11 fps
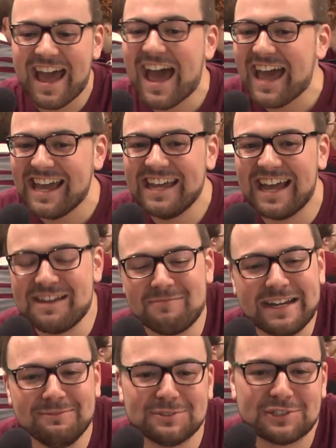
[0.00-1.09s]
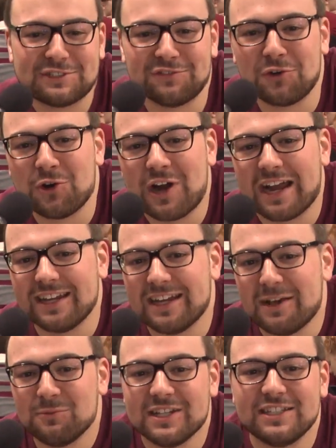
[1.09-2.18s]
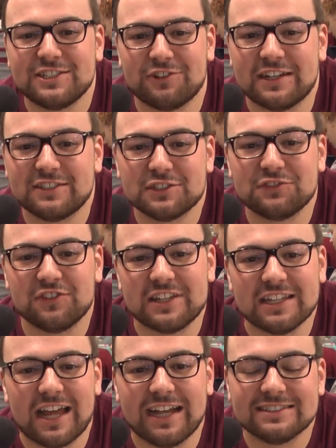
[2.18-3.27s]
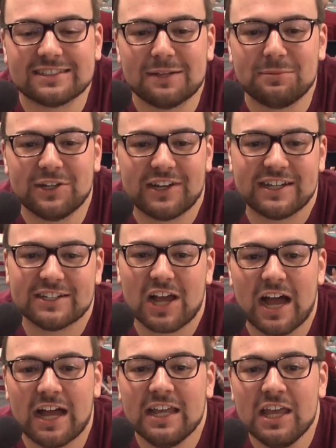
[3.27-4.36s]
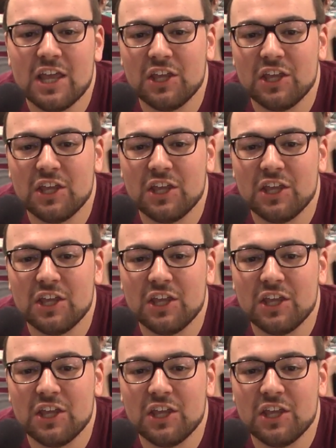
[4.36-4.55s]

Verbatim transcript: Hi, my name is Christopher Horak, and I'm one of the directors for the Alliance Club here at Endicott.